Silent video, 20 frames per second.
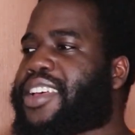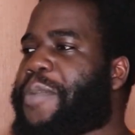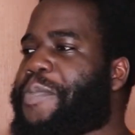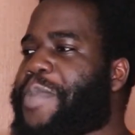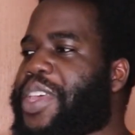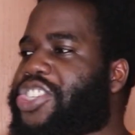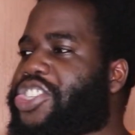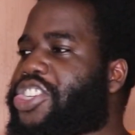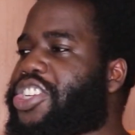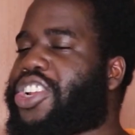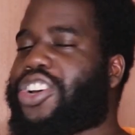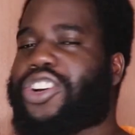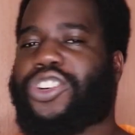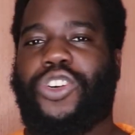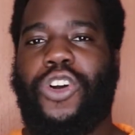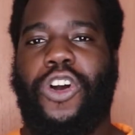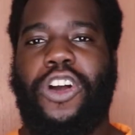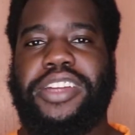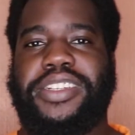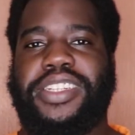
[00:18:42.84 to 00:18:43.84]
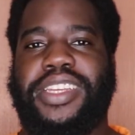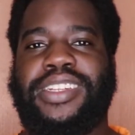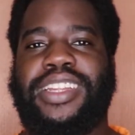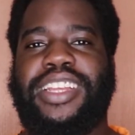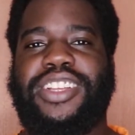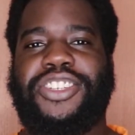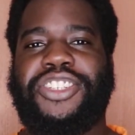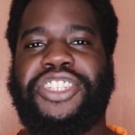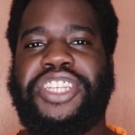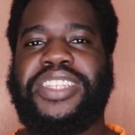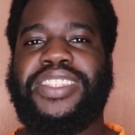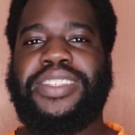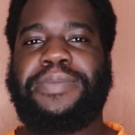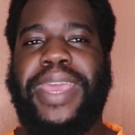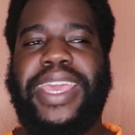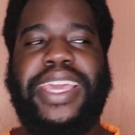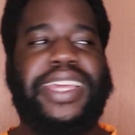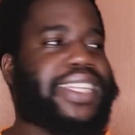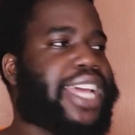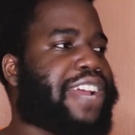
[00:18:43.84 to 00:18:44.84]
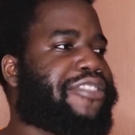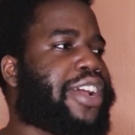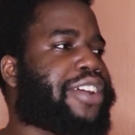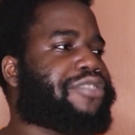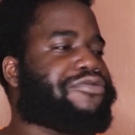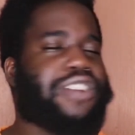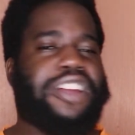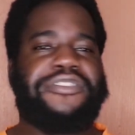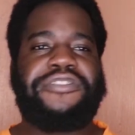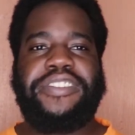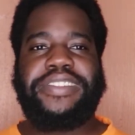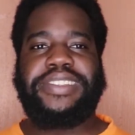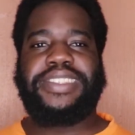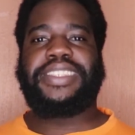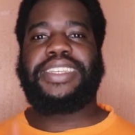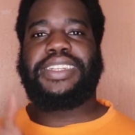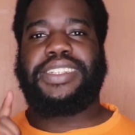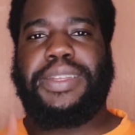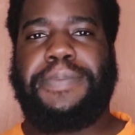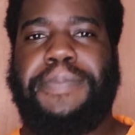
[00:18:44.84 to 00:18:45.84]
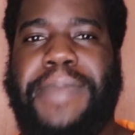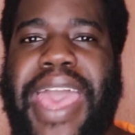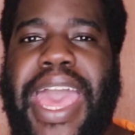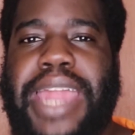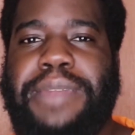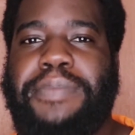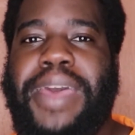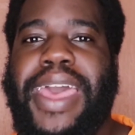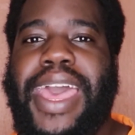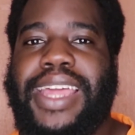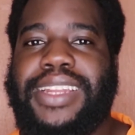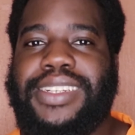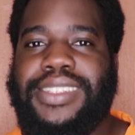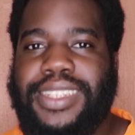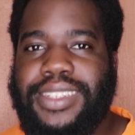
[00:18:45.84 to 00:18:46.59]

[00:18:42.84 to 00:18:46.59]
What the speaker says: Commissioner Gordon just make a direct reference to Man-Bat?